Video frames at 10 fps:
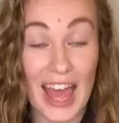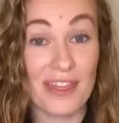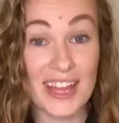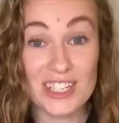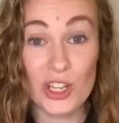
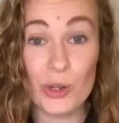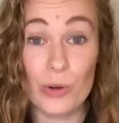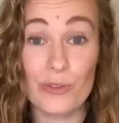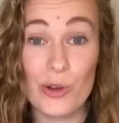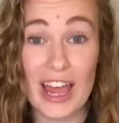That's all the
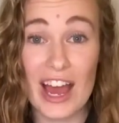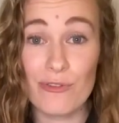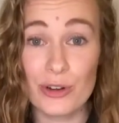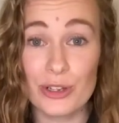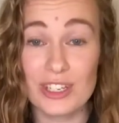review I have
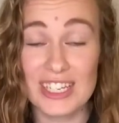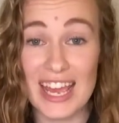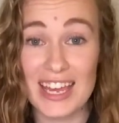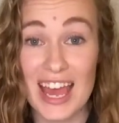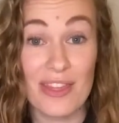for you
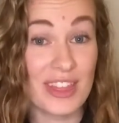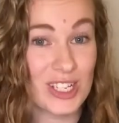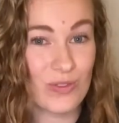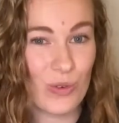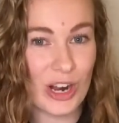today. Thanks
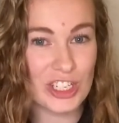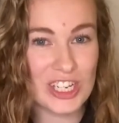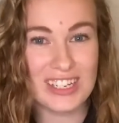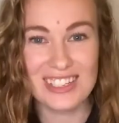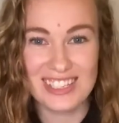for
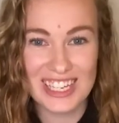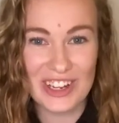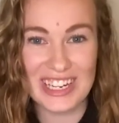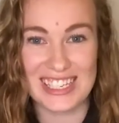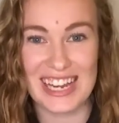watching. See y'all
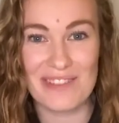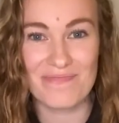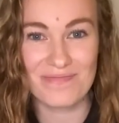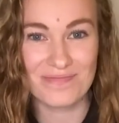next time.